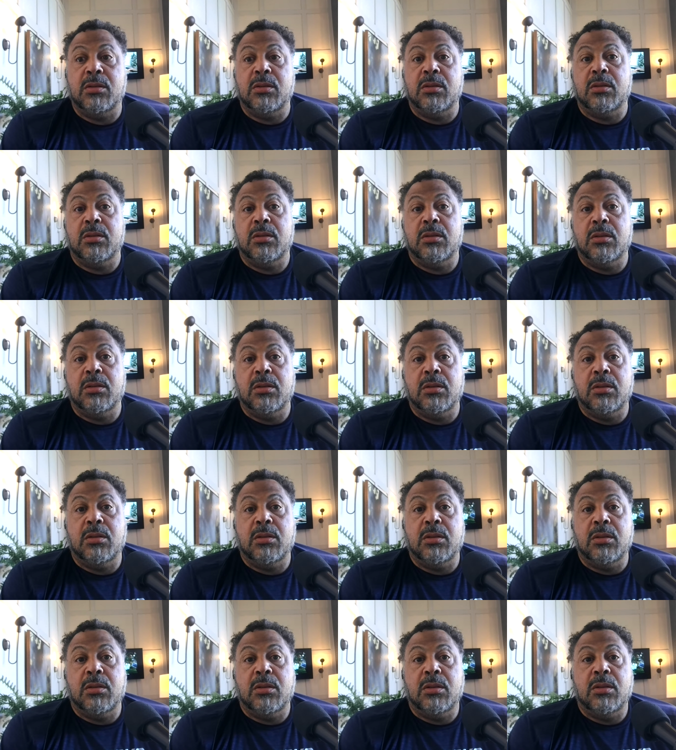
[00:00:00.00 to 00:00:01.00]

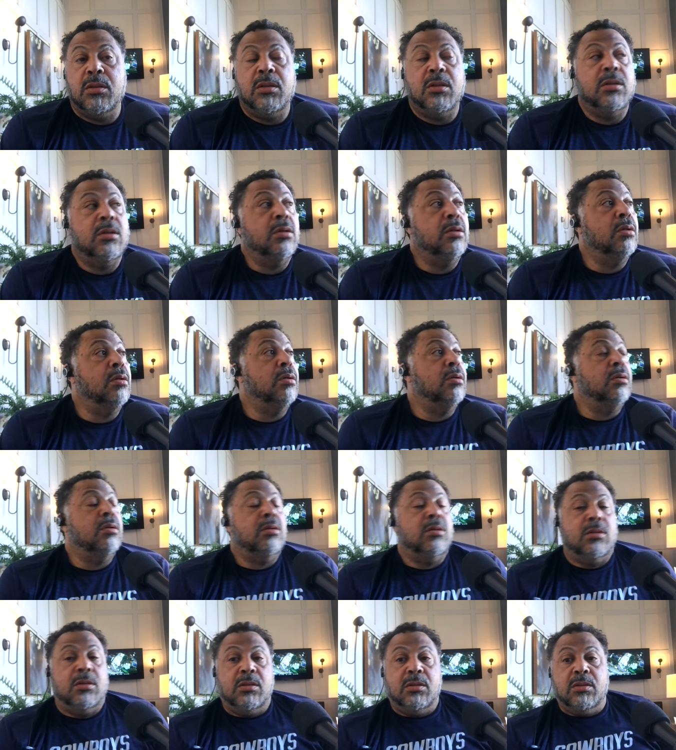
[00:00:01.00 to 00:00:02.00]

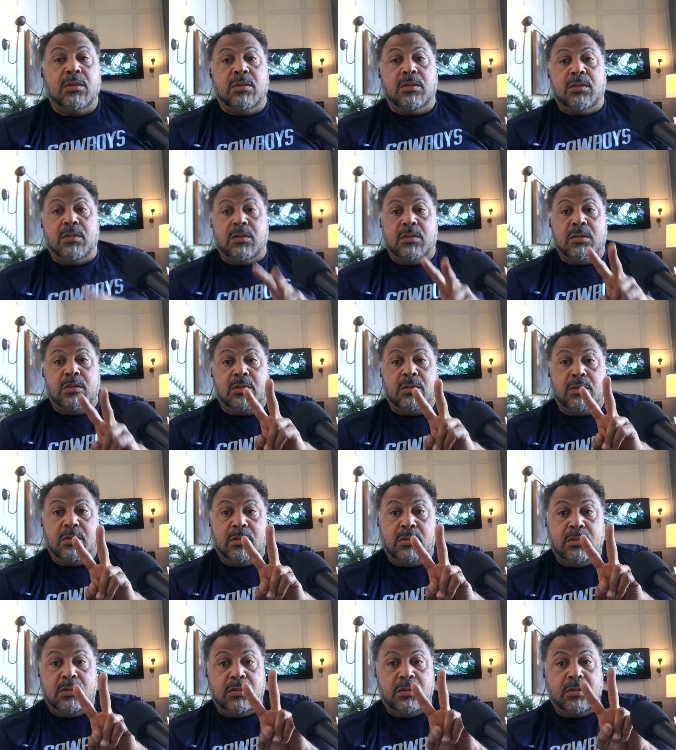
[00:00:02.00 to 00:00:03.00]

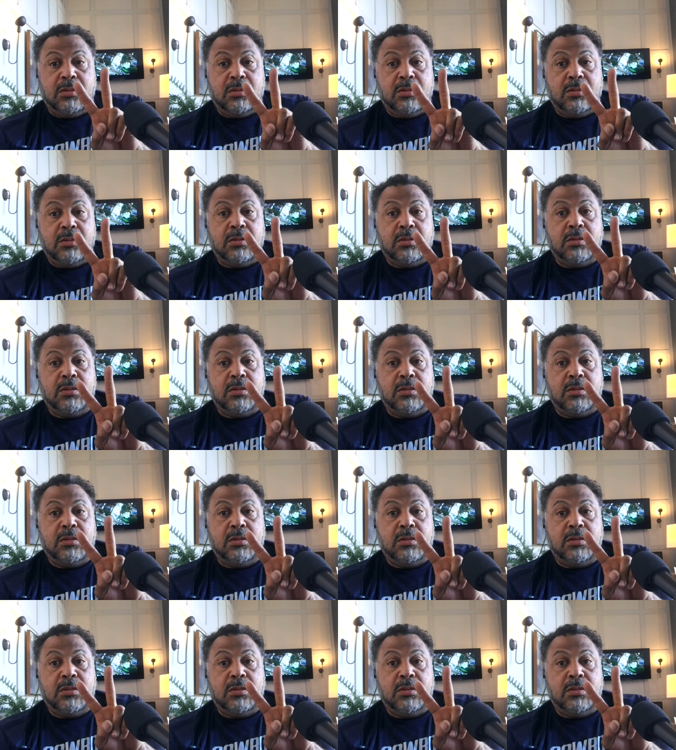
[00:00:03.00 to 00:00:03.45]
(no one is talking)